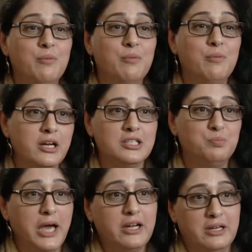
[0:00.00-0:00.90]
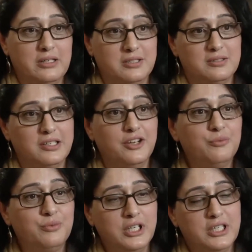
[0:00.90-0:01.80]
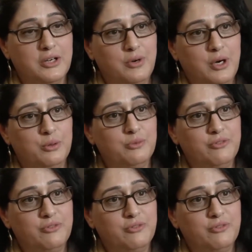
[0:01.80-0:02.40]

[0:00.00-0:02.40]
made us beggars in front of our